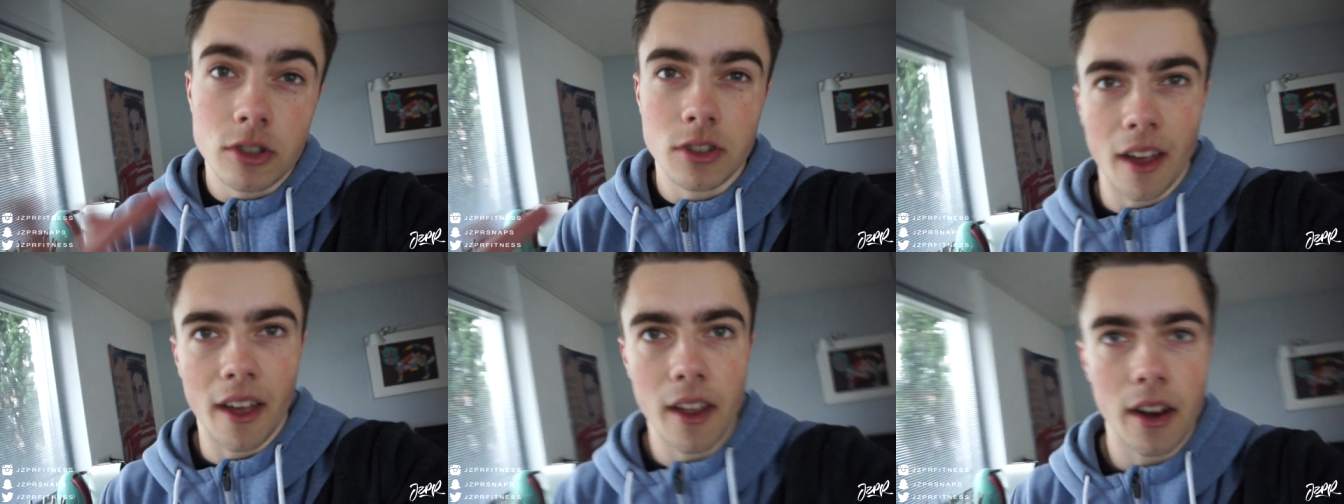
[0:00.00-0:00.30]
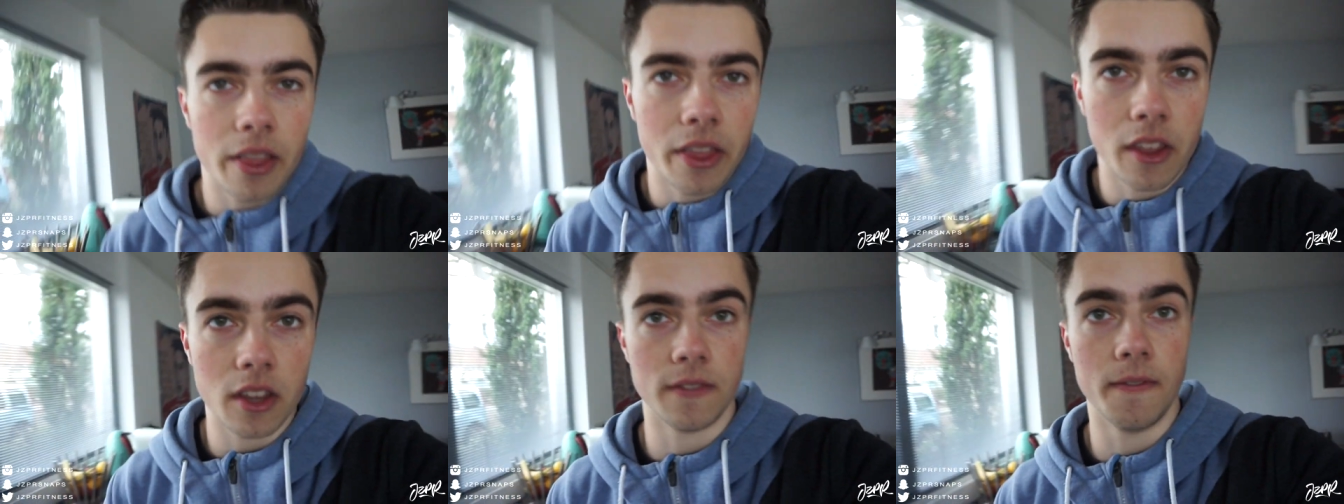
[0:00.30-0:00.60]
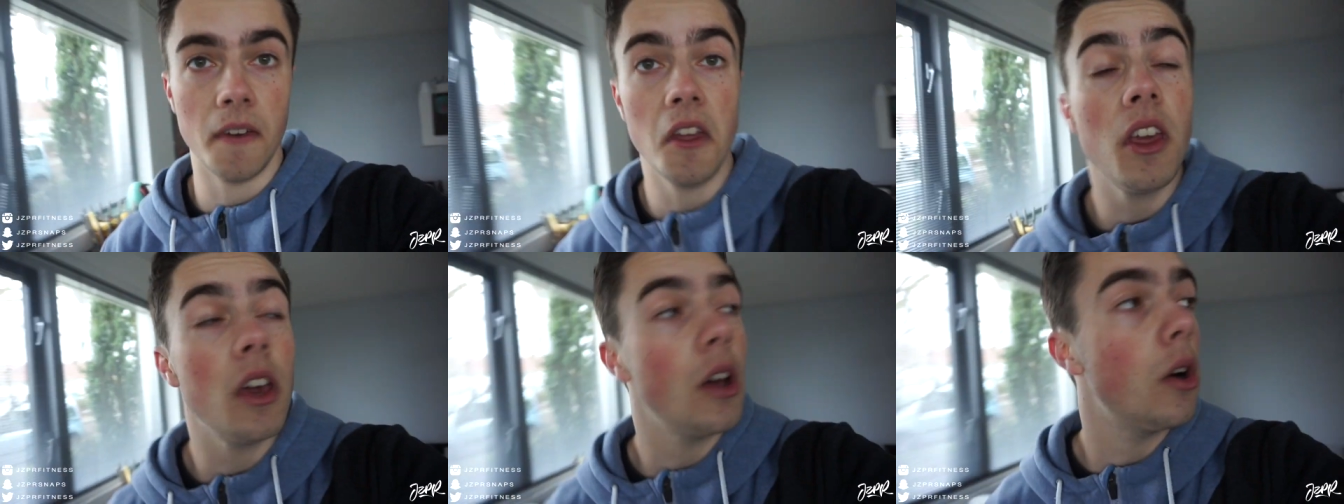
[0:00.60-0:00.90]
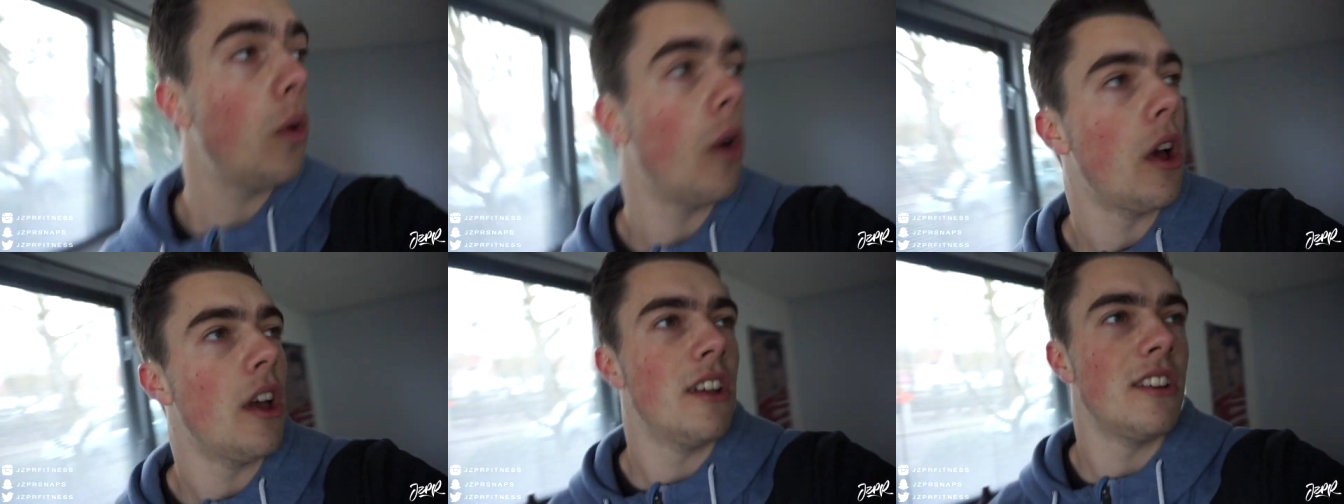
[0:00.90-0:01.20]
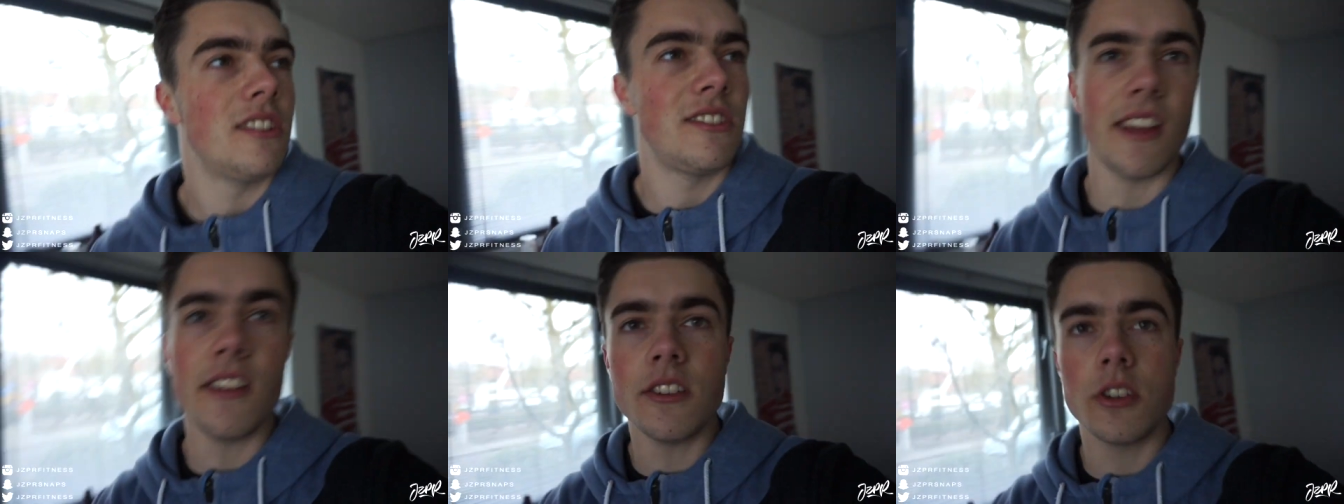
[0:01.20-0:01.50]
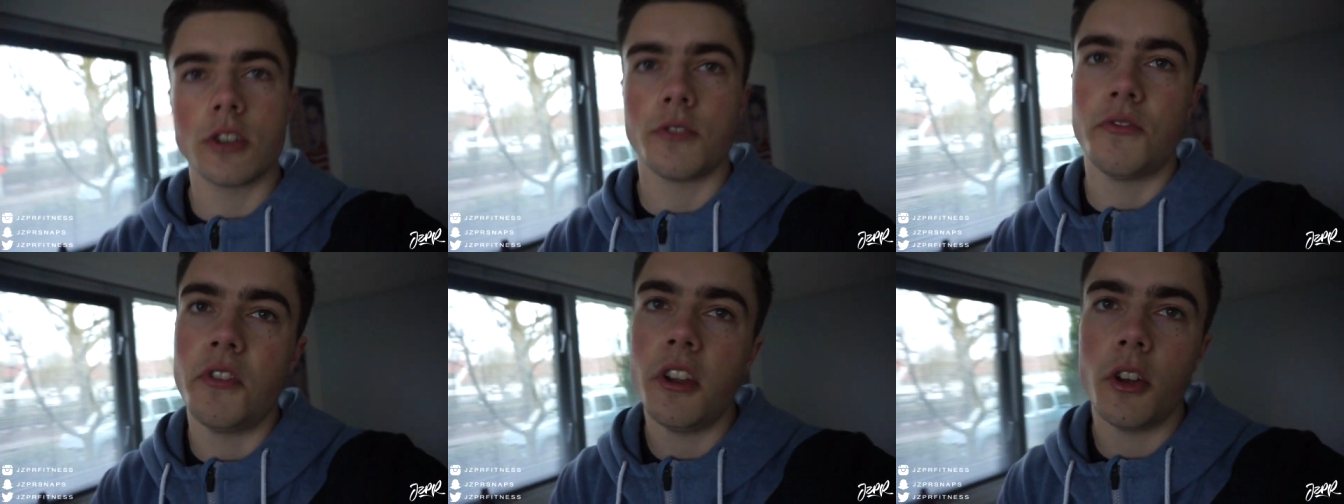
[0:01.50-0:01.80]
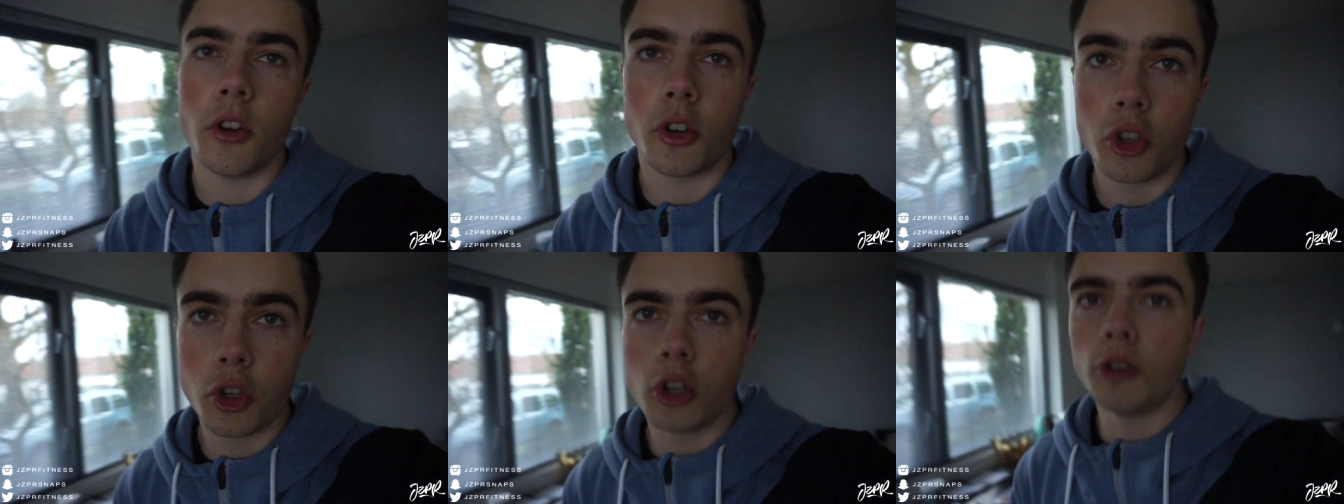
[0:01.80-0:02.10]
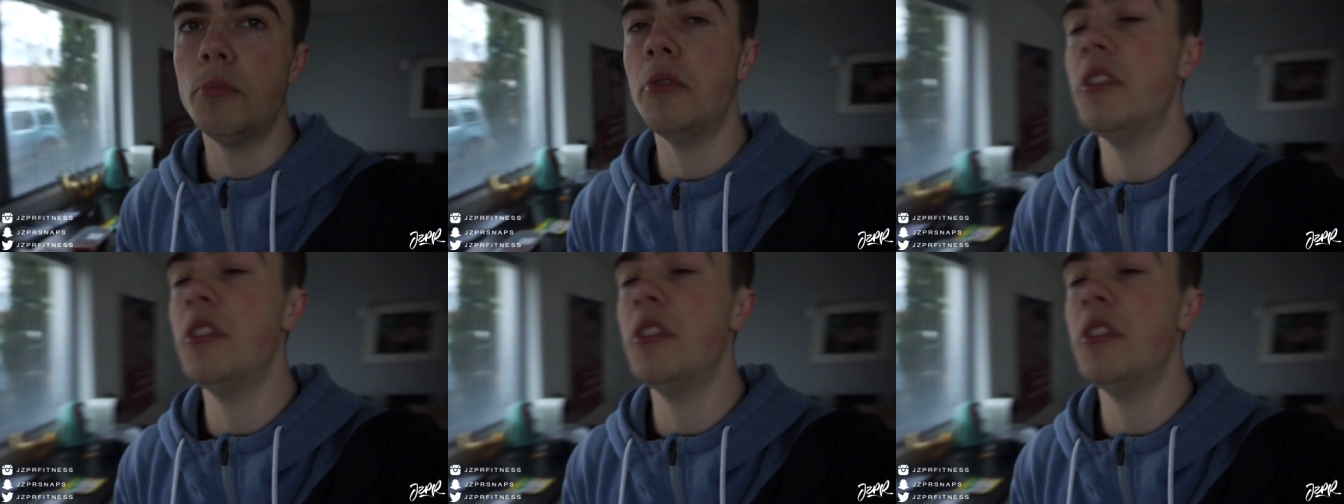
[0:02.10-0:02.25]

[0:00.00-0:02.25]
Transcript: to edit this video. Censor's video should